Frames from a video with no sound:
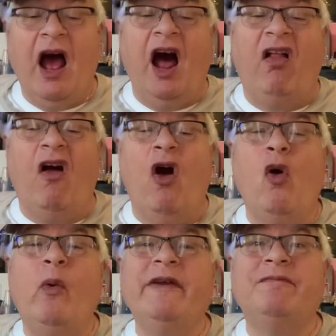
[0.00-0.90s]
I'll
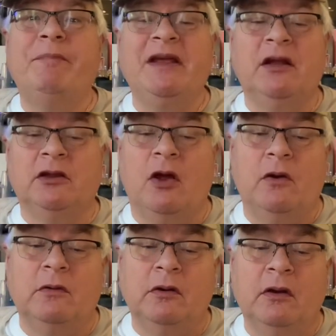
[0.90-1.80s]
always be
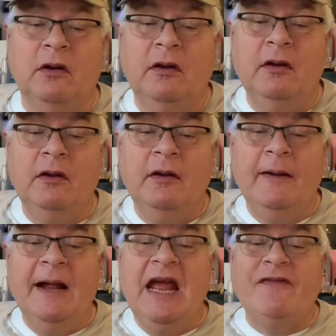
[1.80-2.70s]
alone.
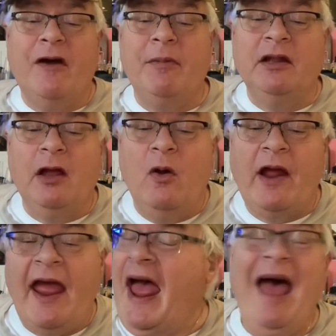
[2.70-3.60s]
If I'm alone,
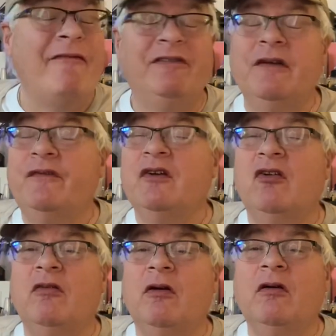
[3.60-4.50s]
I have to
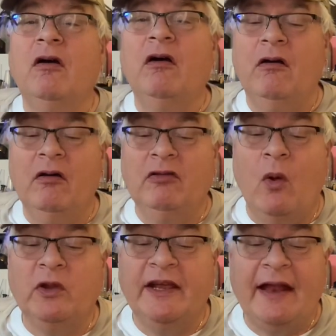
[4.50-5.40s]
feel
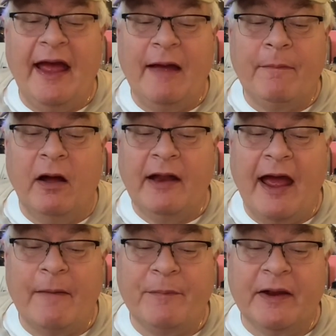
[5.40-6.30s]
lonely and
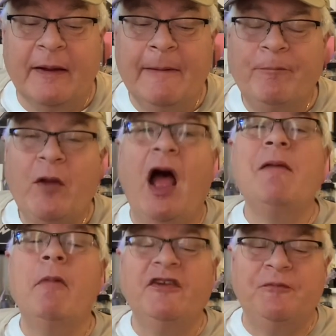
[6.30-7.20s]
unhappy. I
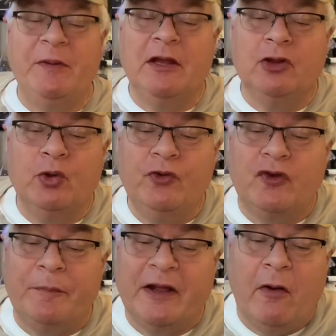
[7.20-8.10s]
must be a
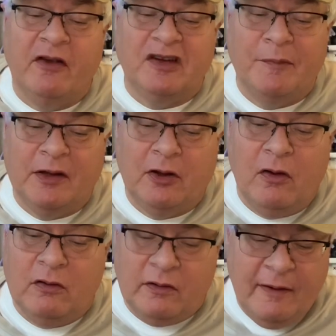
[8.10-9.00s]
loser because I'm
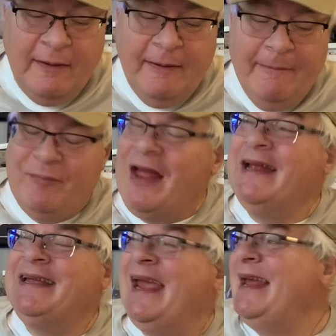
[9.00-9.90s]
alone. I
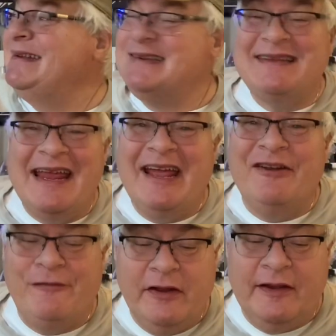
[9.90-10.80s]
can't
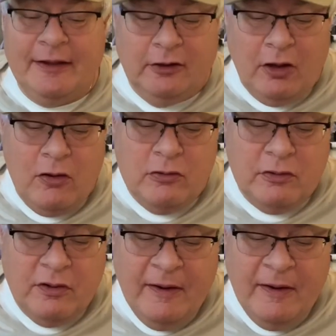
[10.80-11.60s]
stand feeling alone.